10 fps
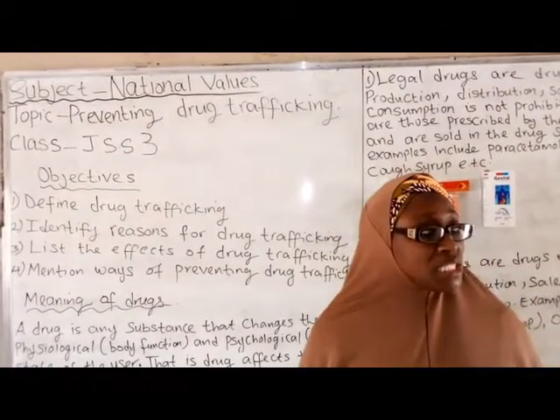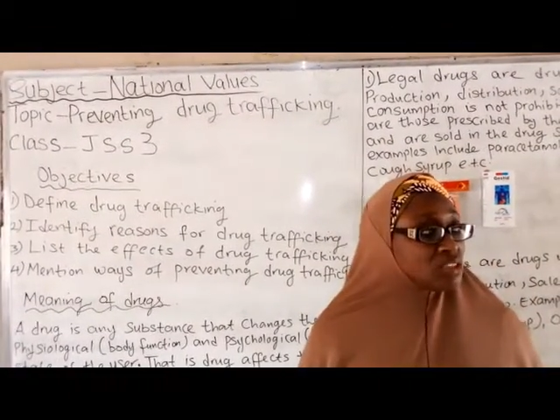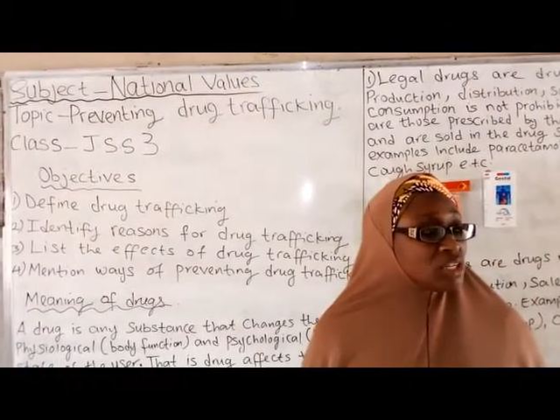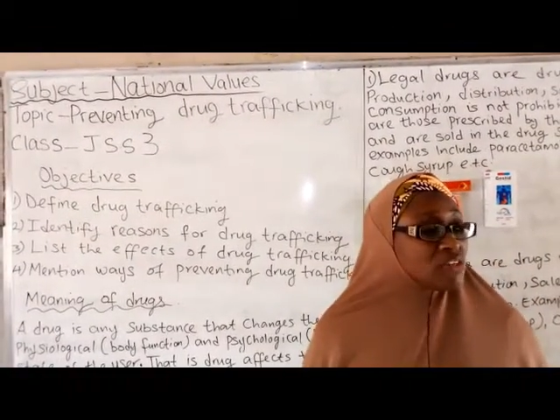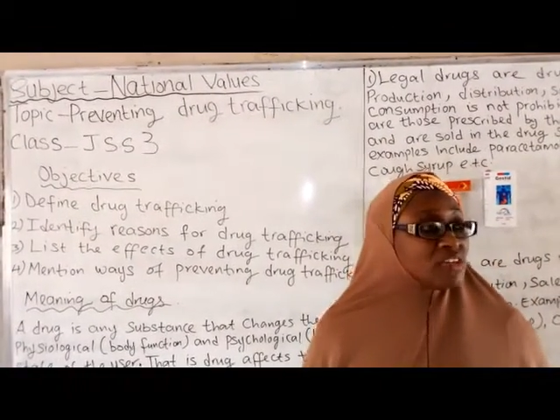you'll
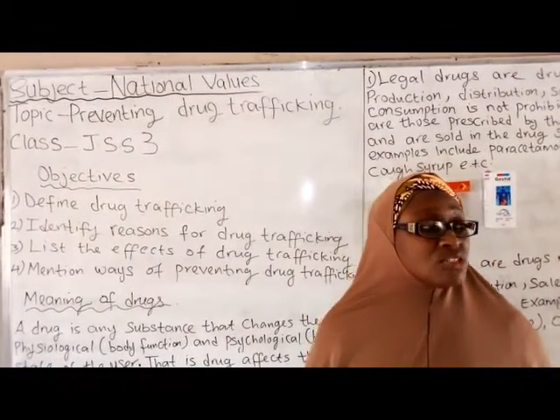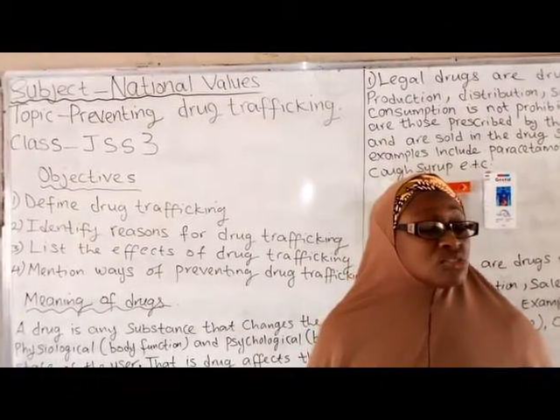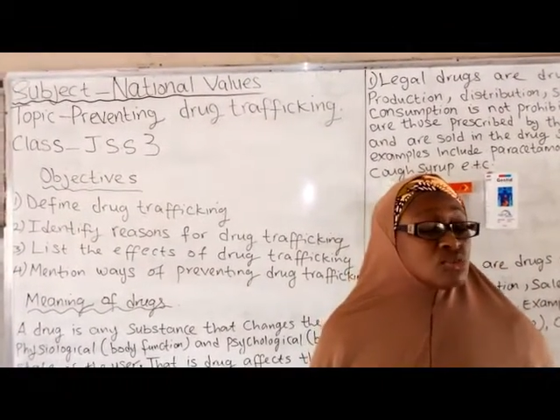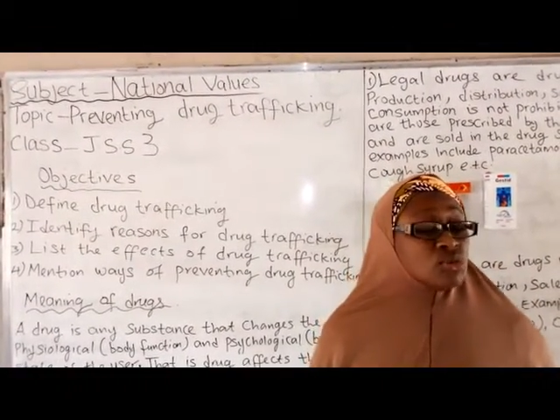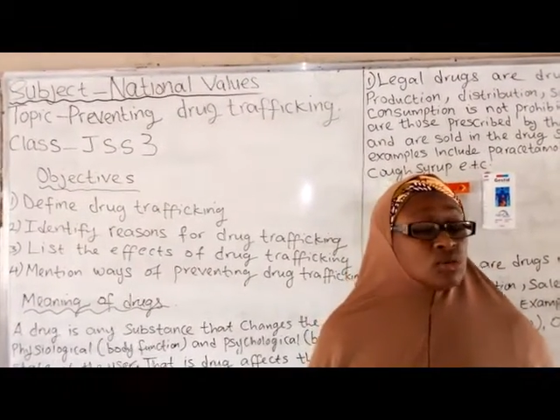have heard
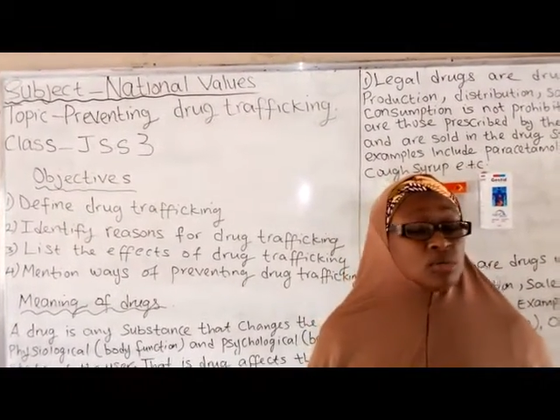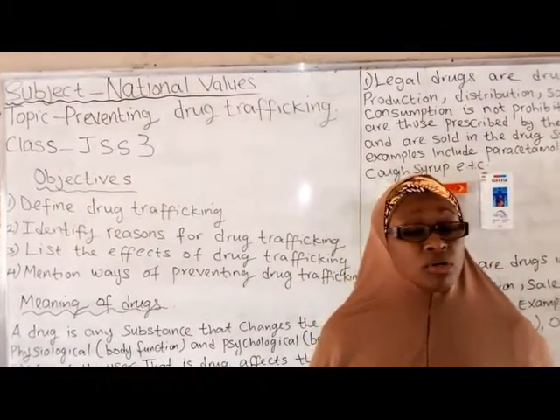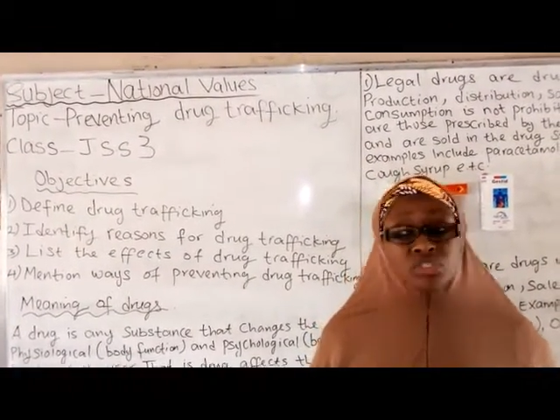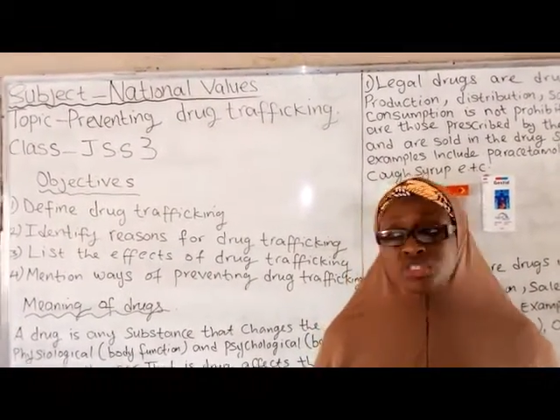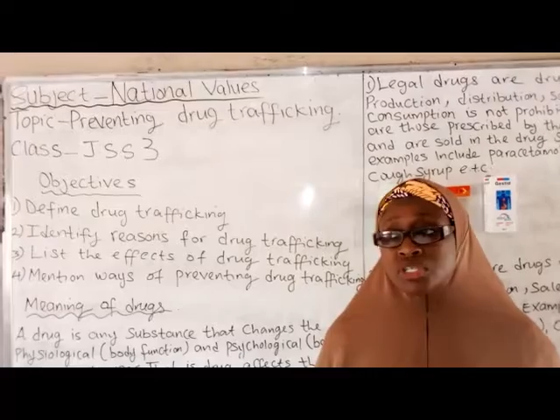so
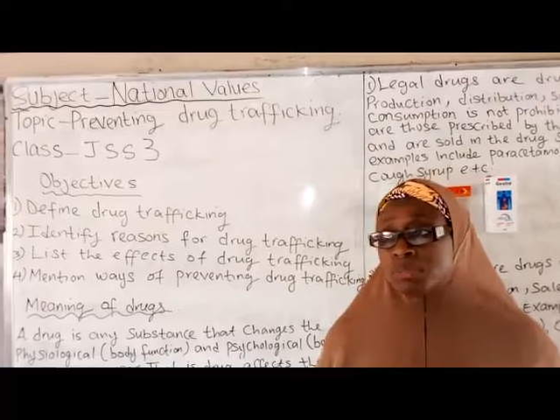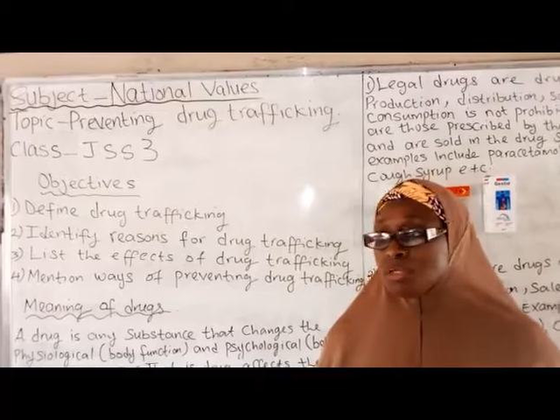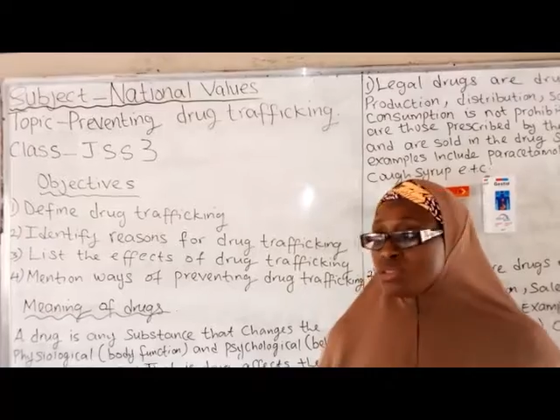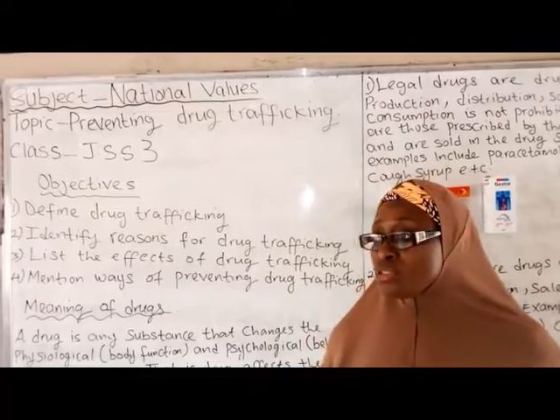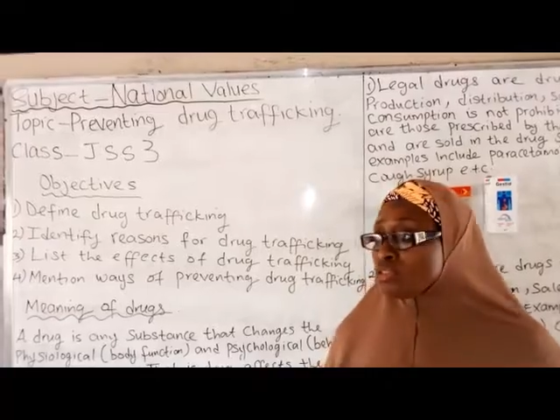much
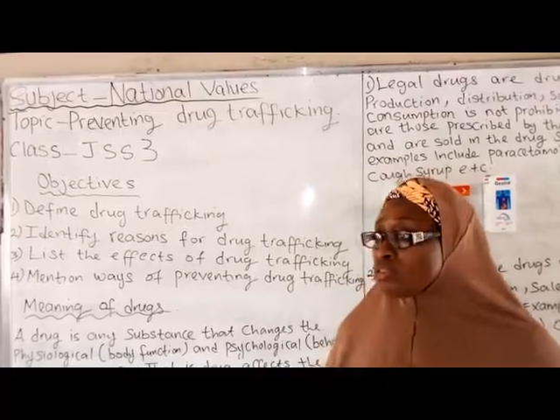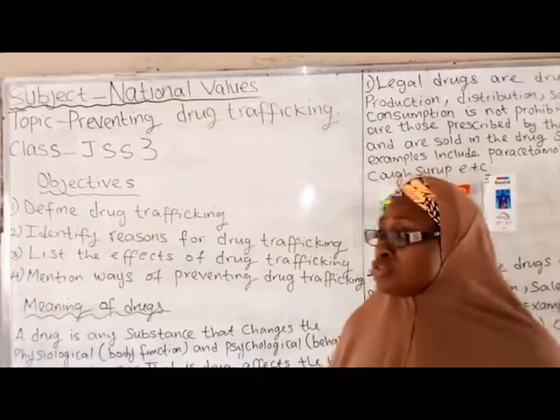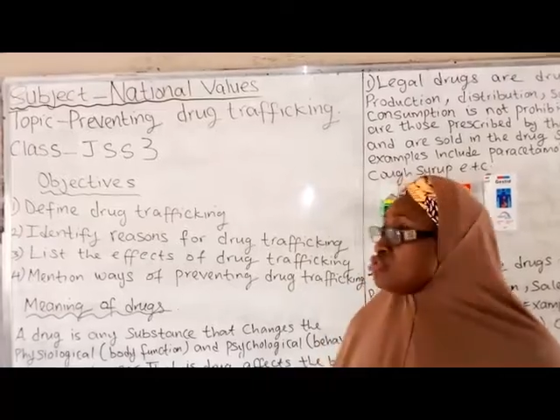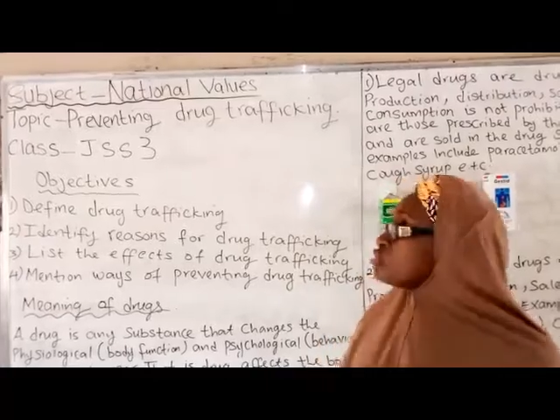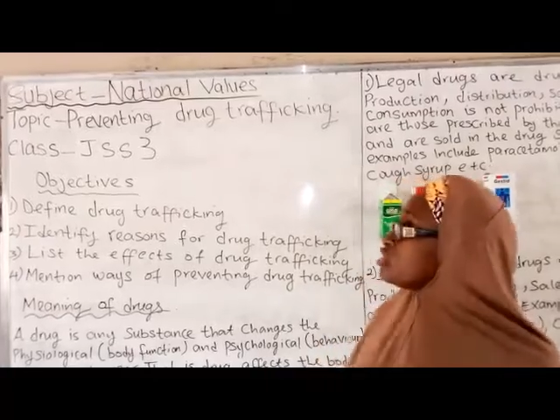about
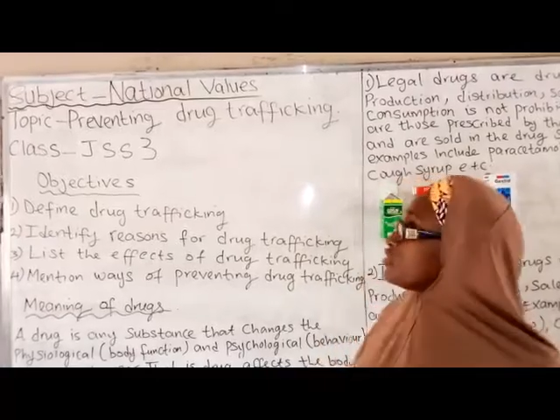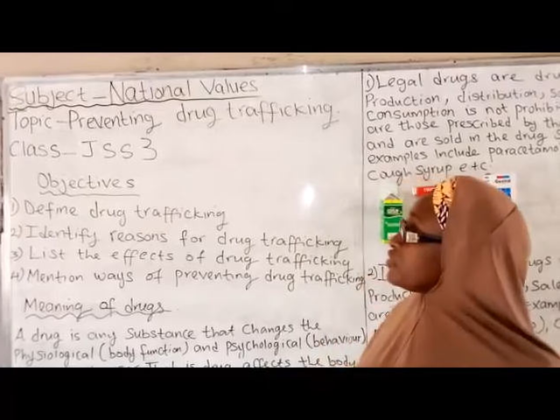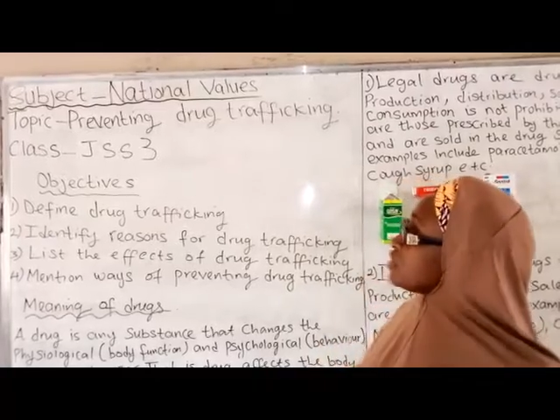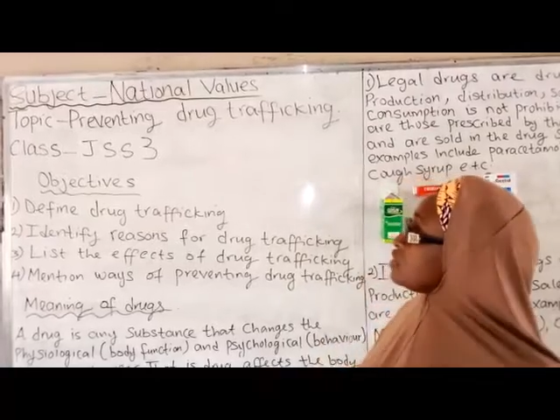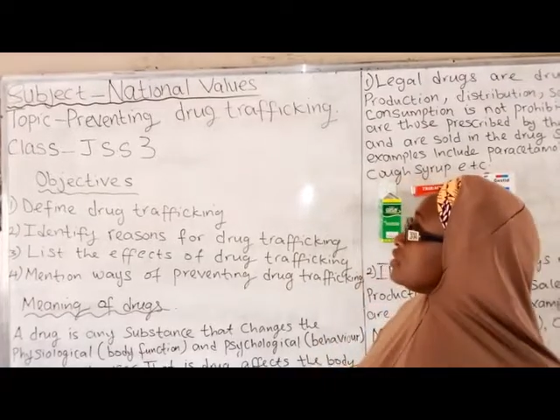drug
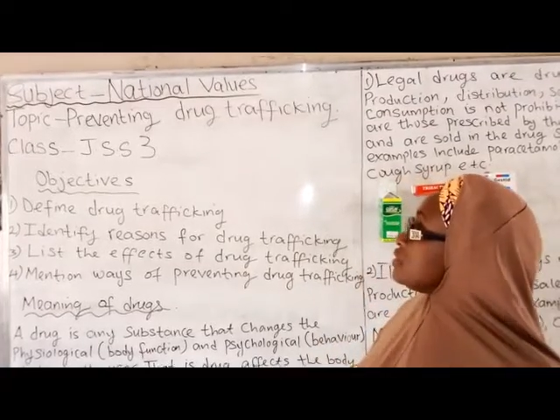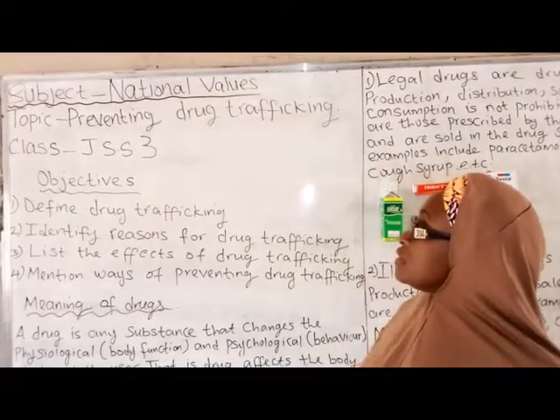trafficking.